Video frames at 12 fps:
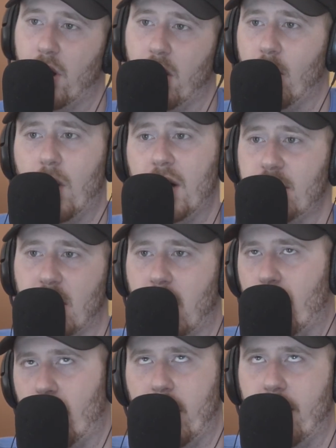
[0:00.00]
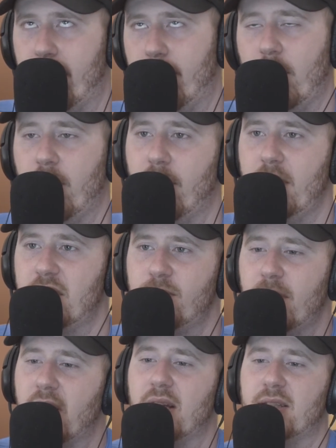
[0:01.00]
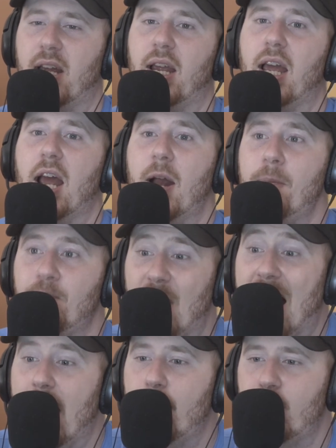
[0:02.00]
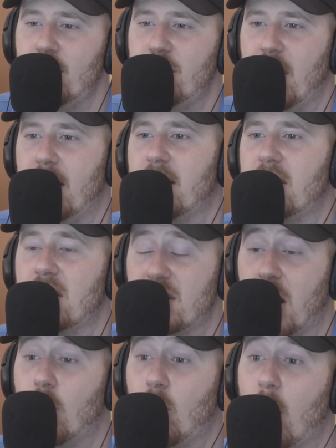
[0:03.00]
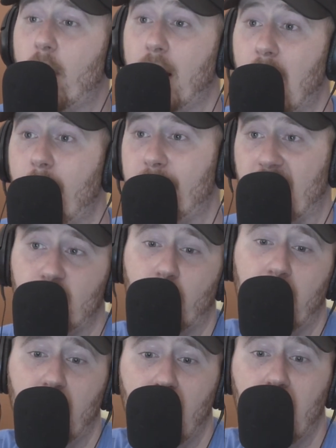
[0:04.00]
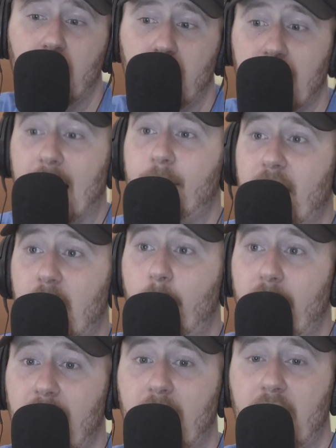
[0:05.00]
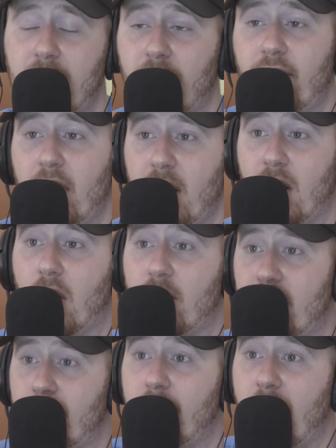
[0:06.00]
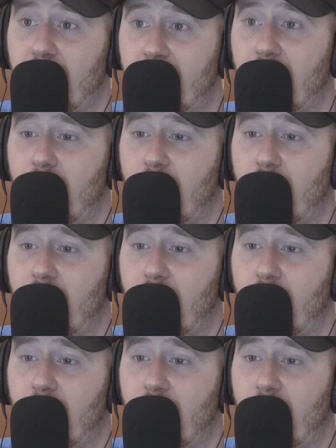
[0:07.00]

go watch like a whatever movie just yeah. because like I appreciate it. Because I growing up, that's what led me to be into videos and, and right.